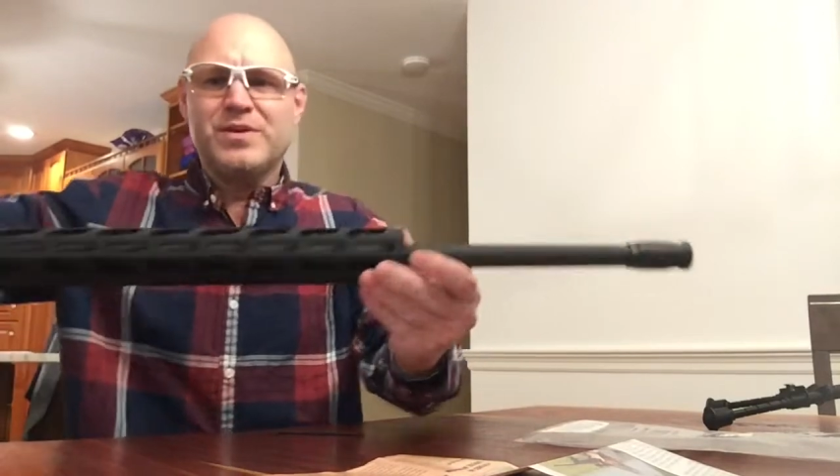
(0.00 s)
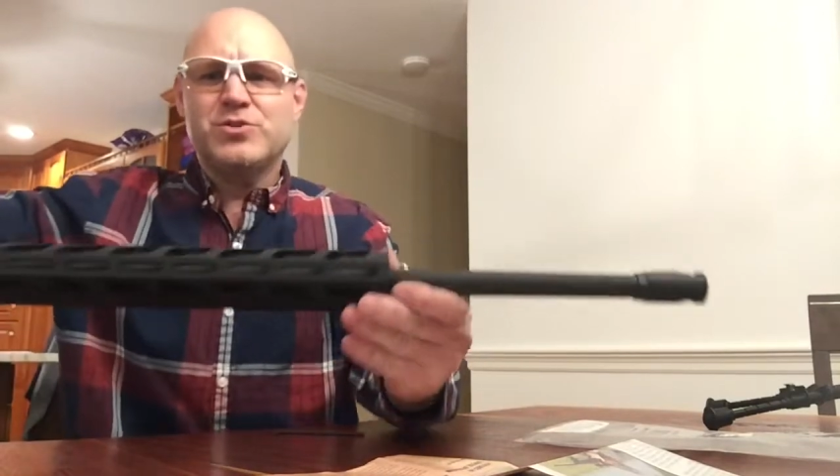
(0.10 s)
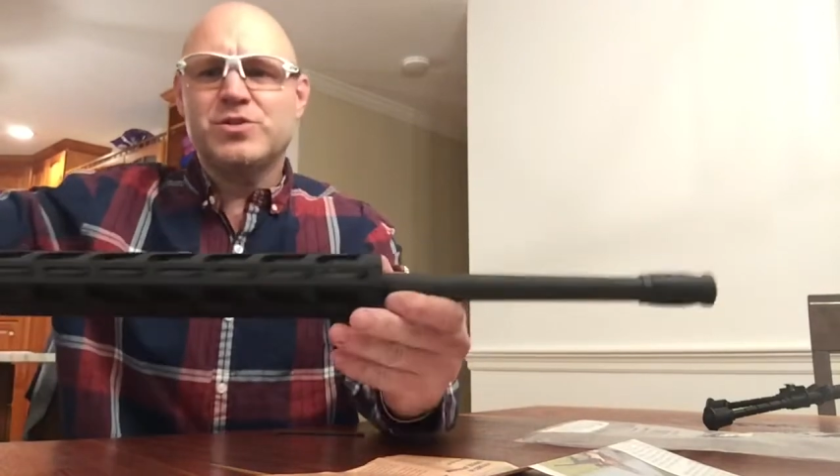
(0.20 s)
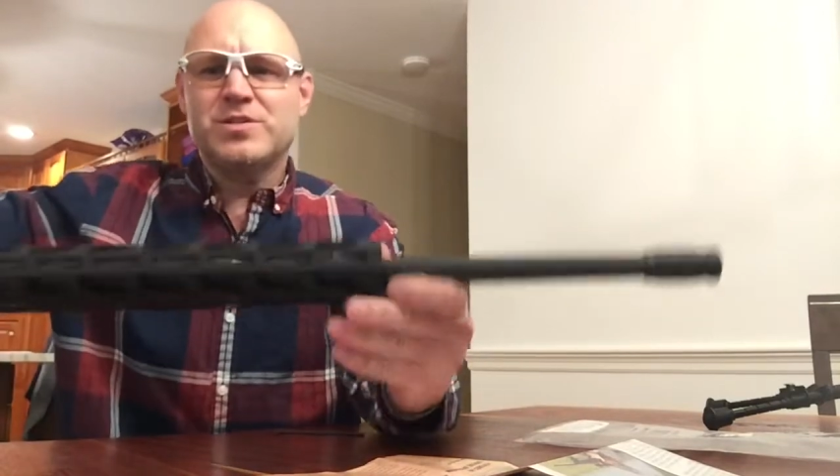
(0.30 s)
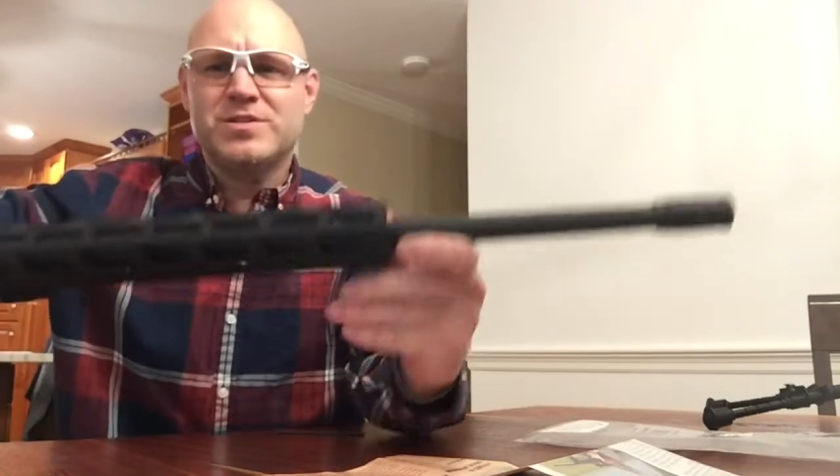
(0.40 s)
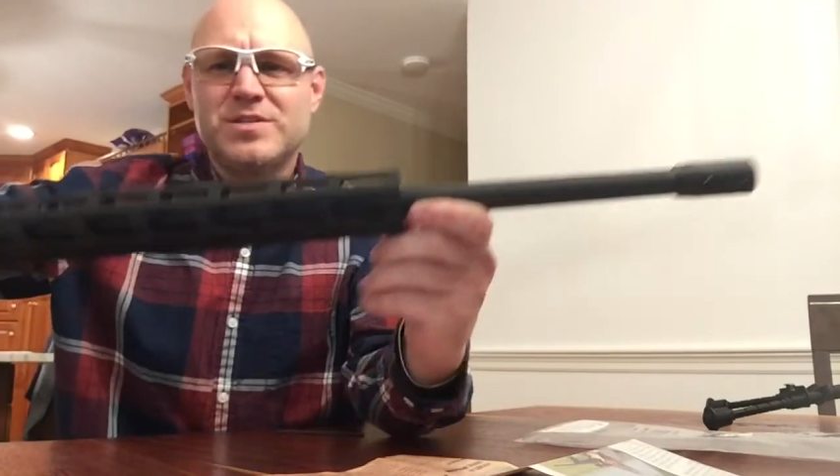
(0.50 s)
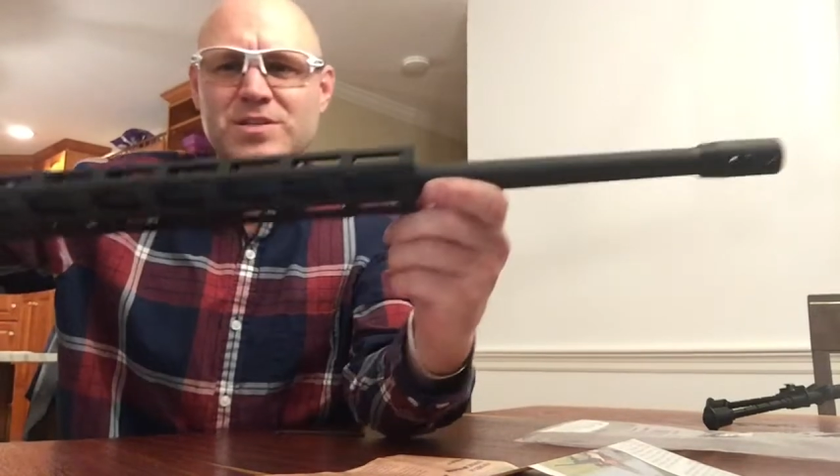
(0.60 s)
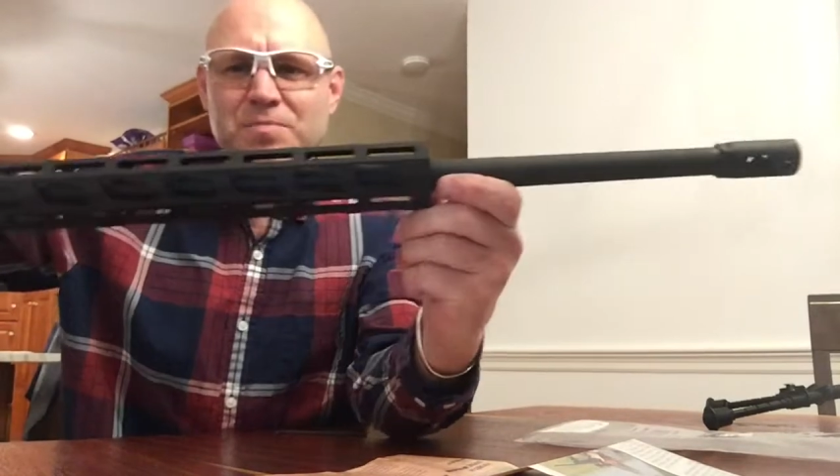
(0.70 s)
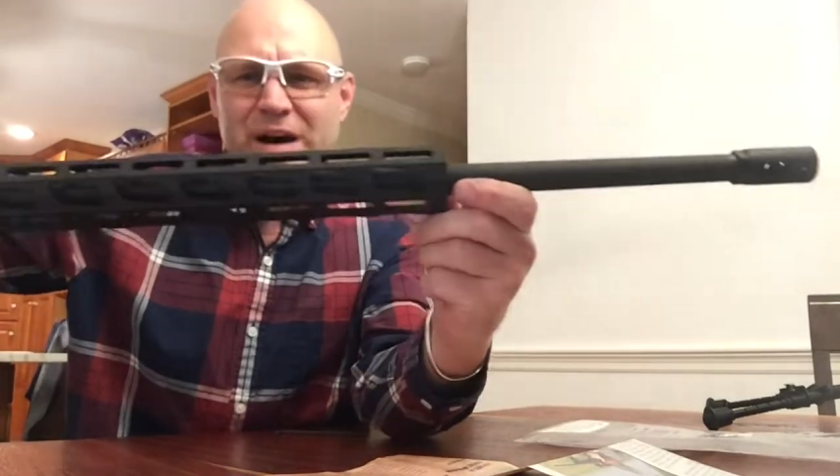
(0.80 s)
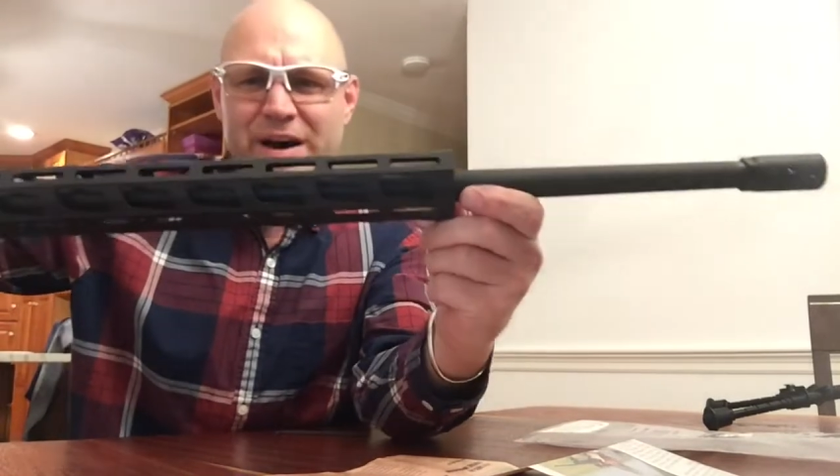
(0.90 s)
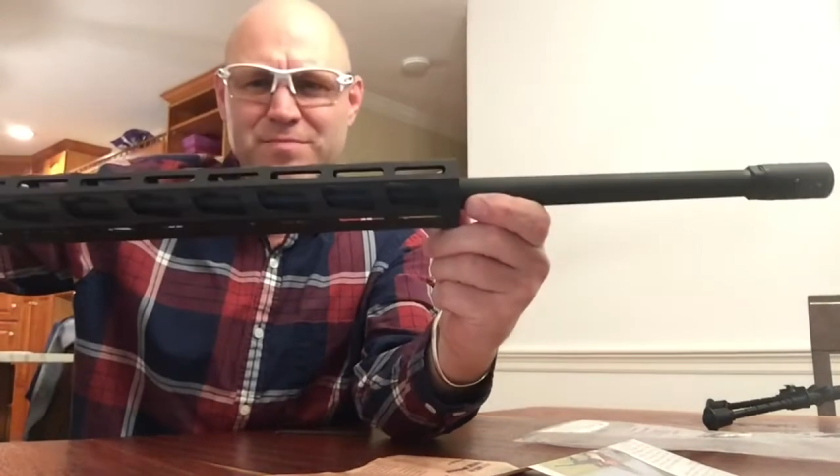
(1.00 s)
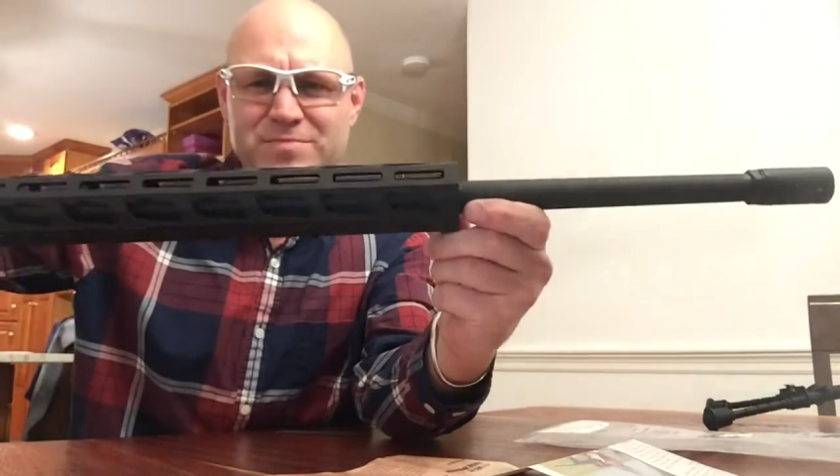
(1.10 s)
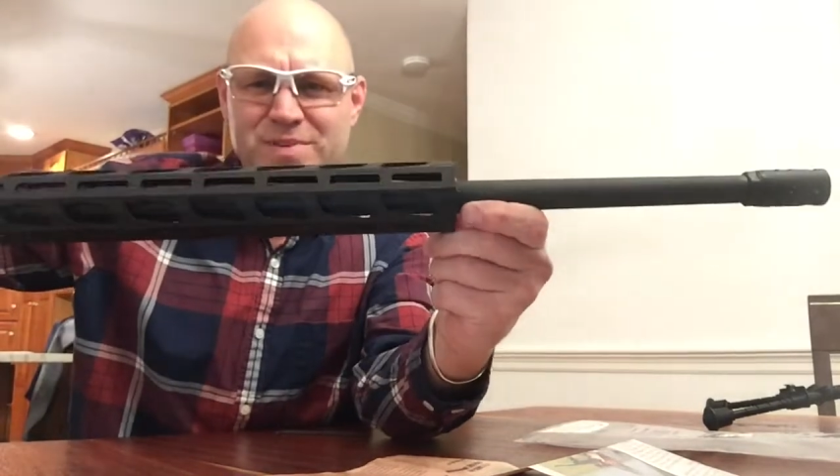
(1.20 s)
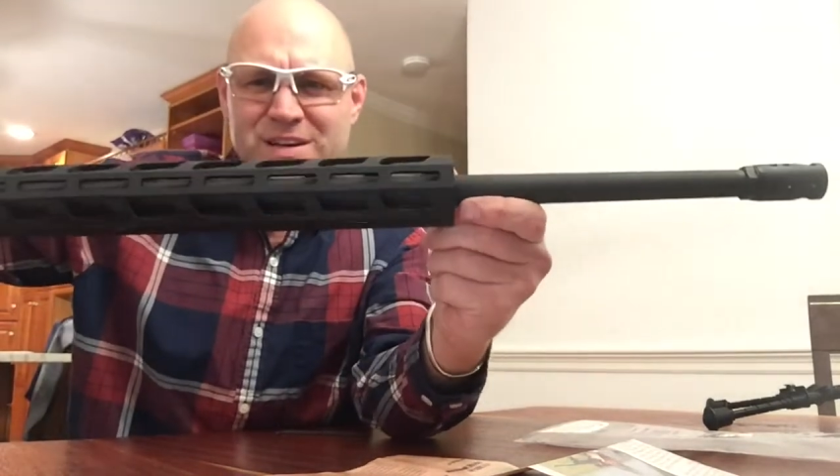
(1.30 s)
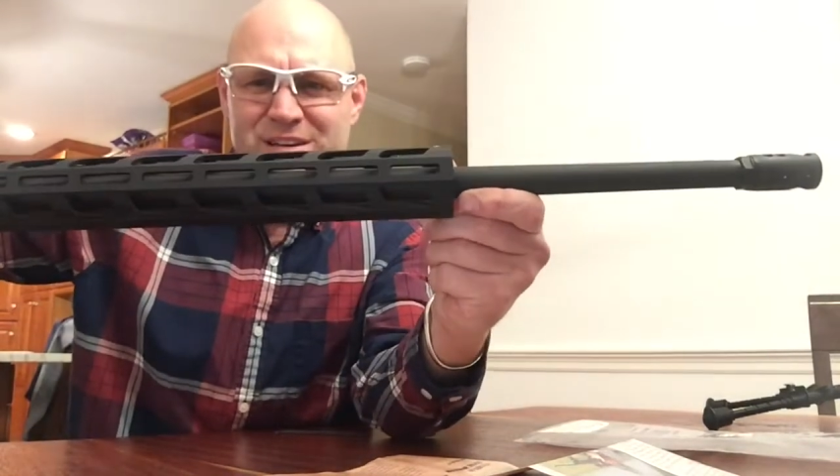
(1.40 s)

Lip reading: you can see the bottom